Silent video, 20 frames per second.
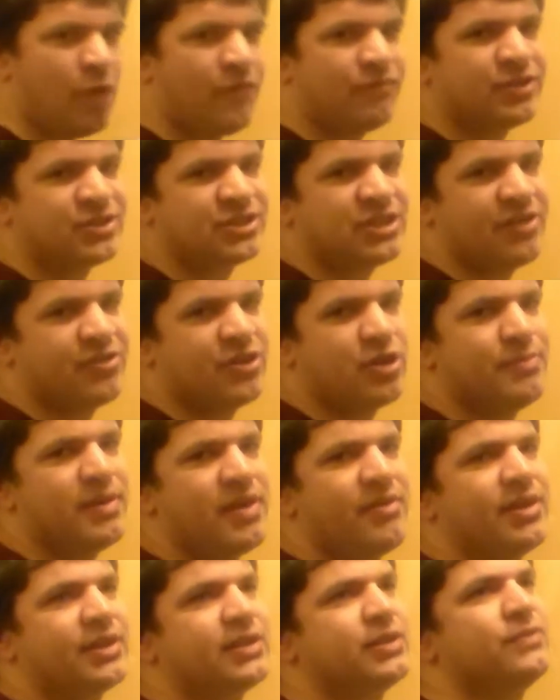the Southern
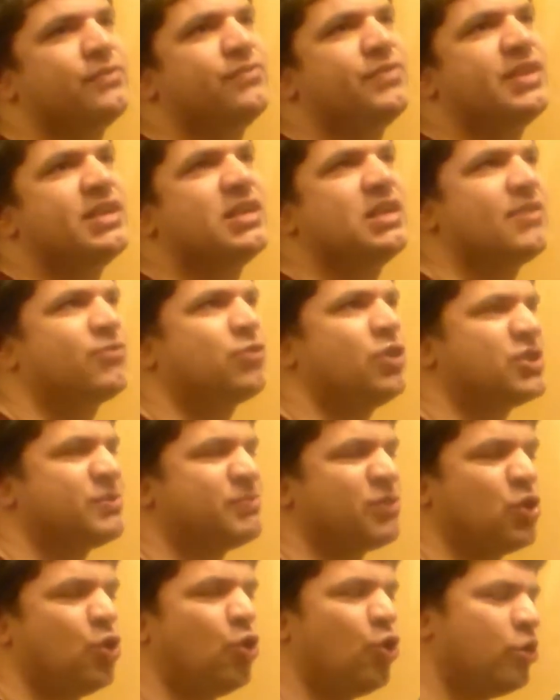American feel, I've got
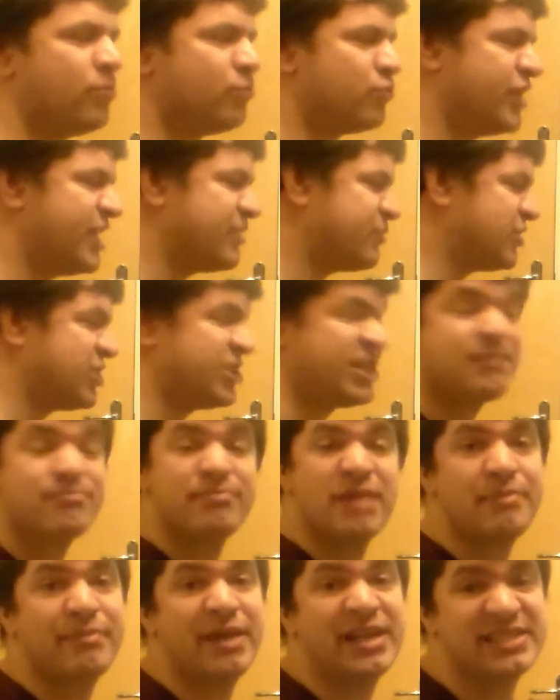some cornbread, which I didn't
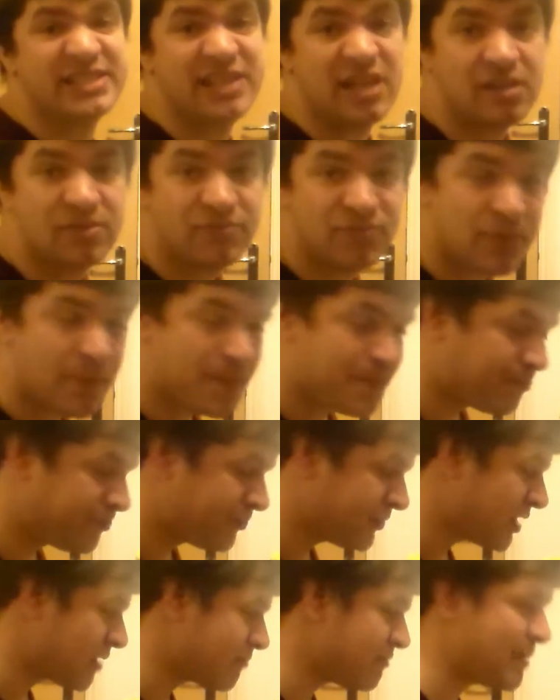make myself.
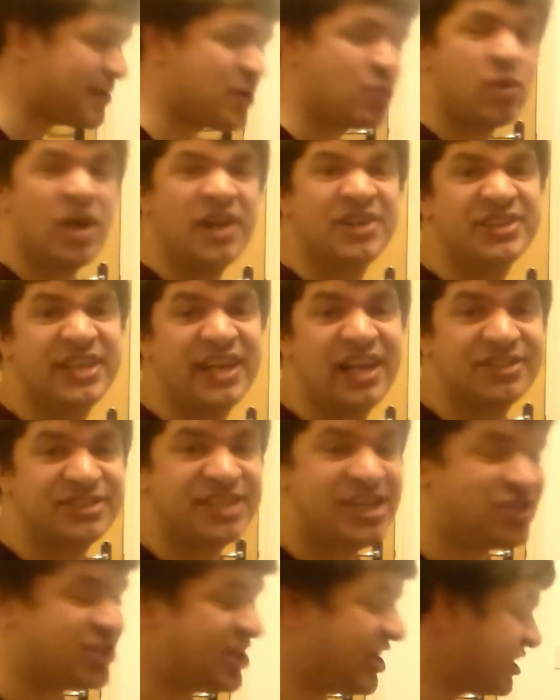Maybe one day I'll
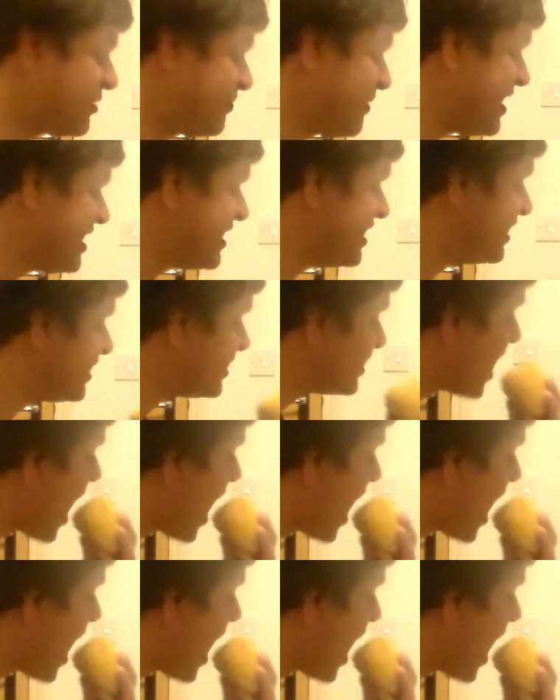teach you how to make it.